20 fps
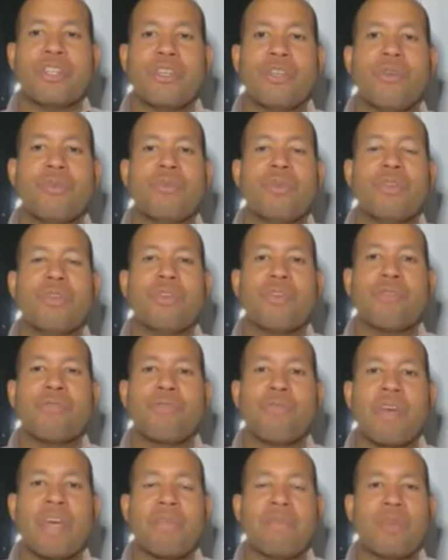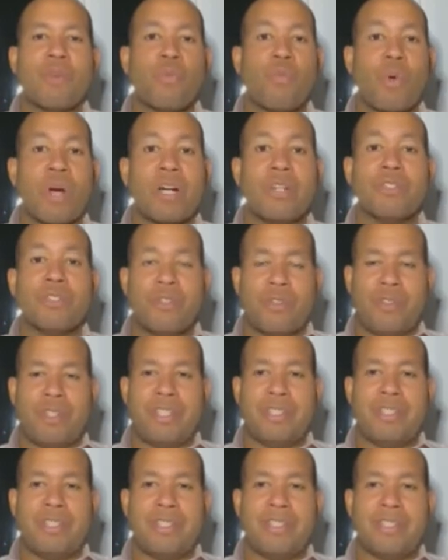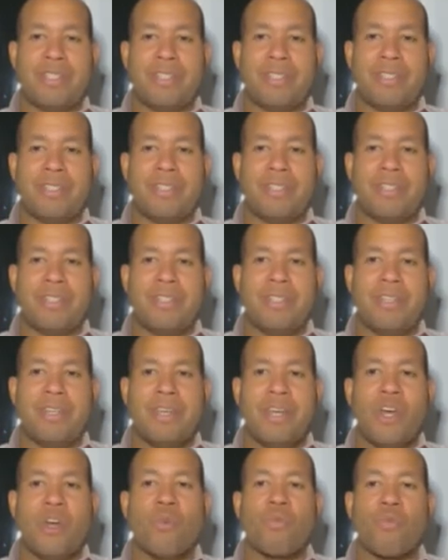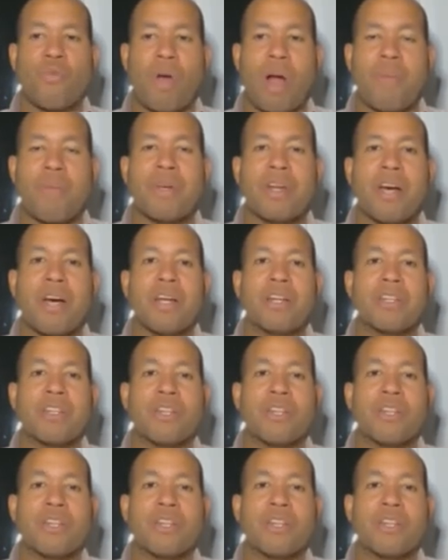you and your family well during the season. Ramadan